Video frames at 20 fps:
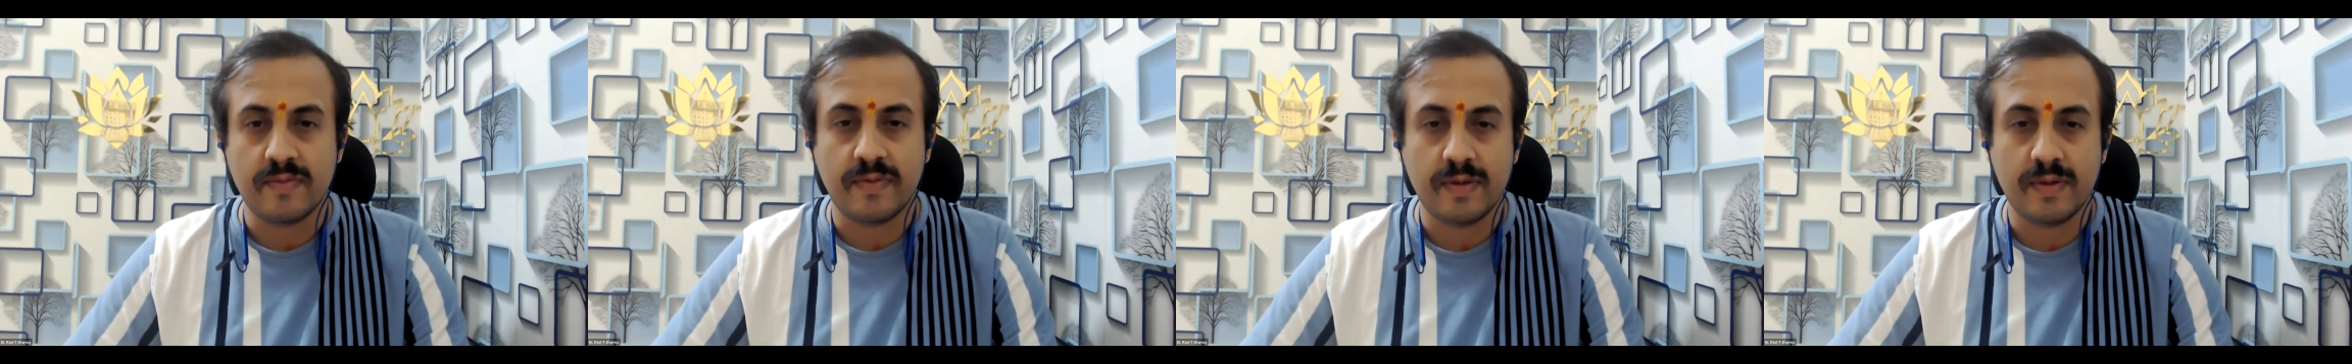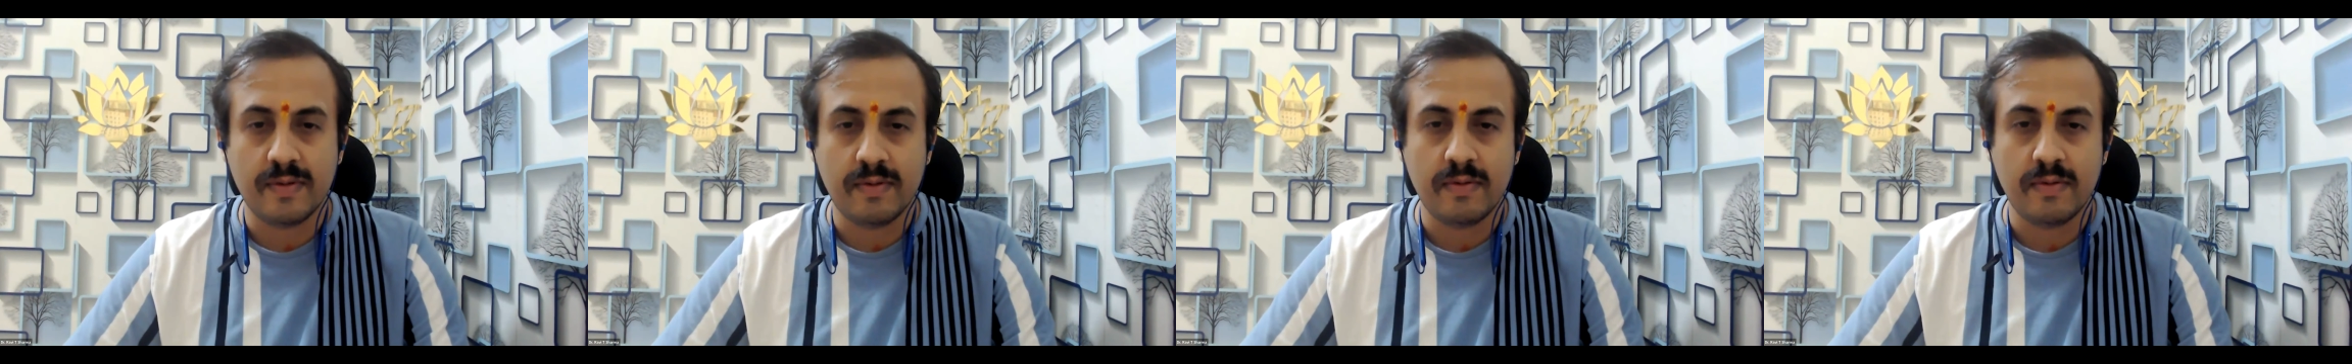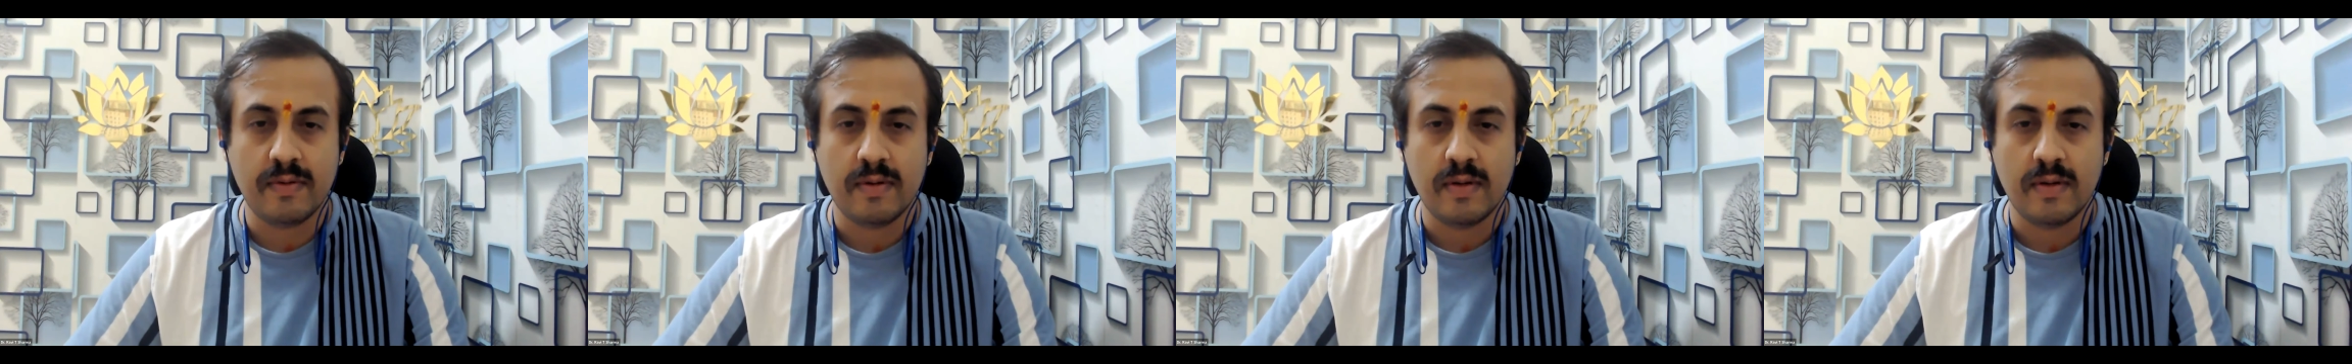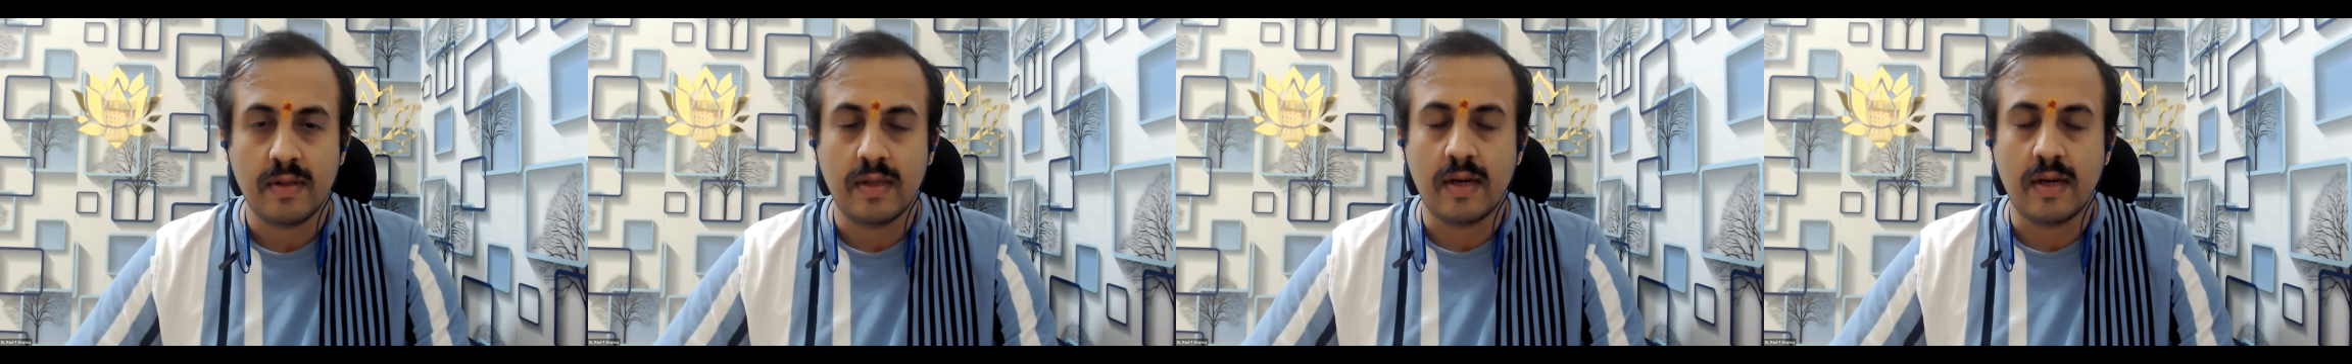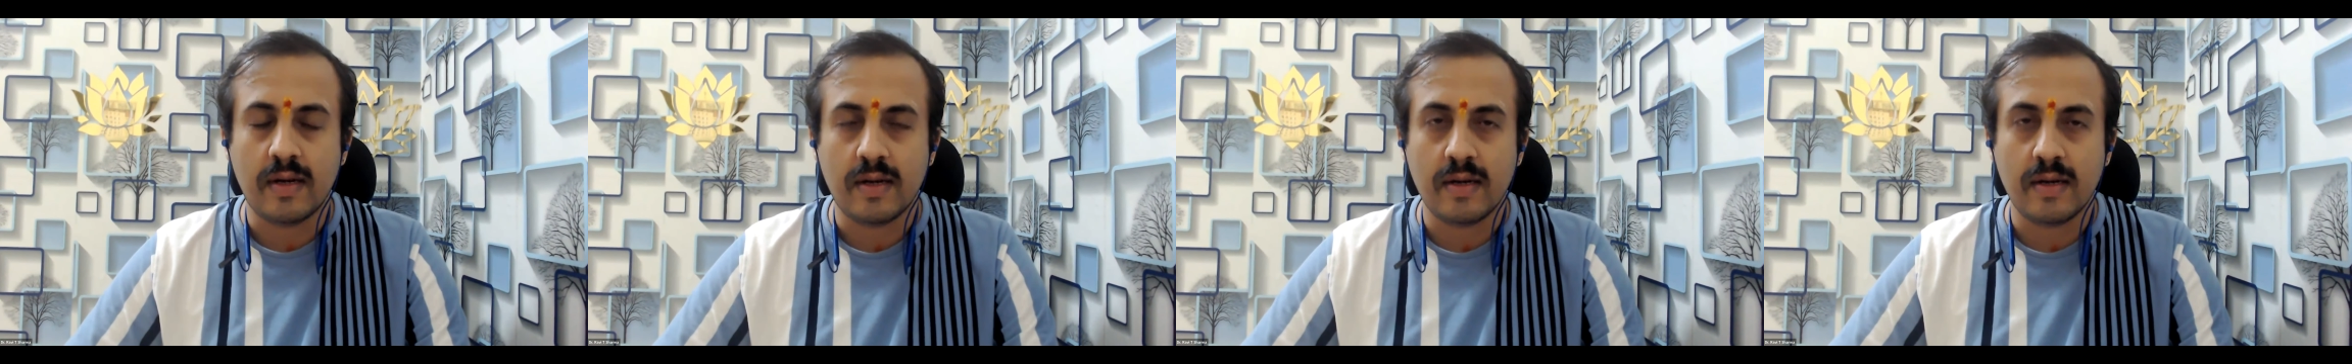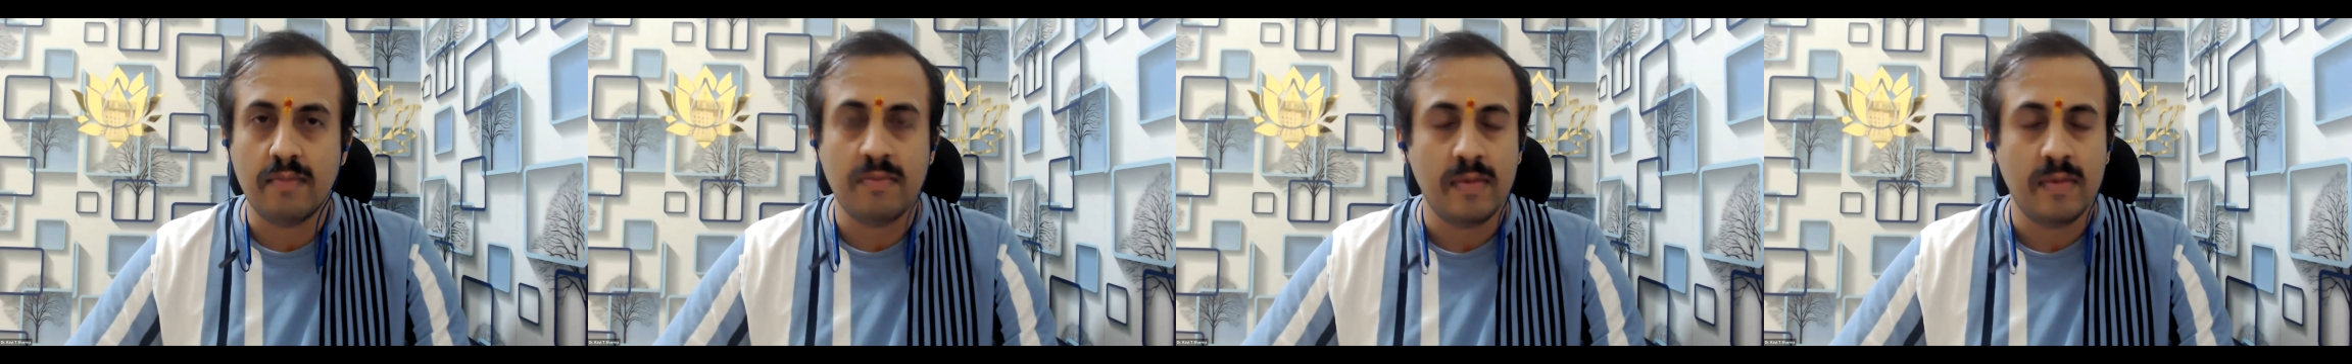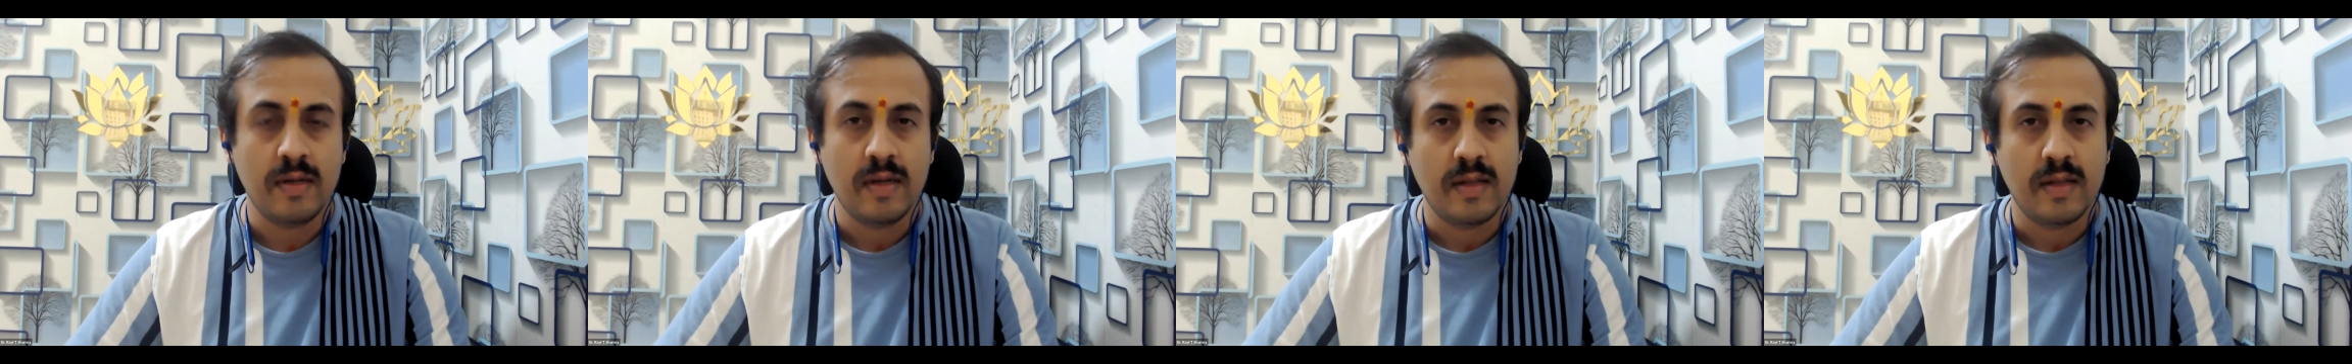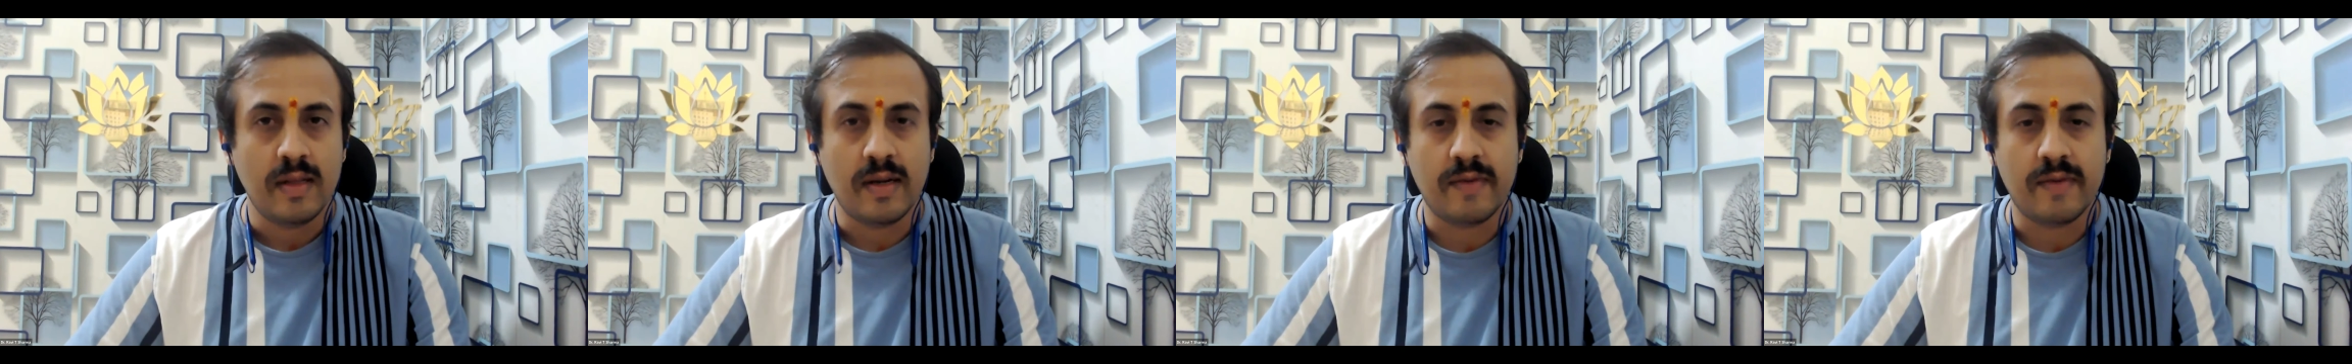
If you, that time,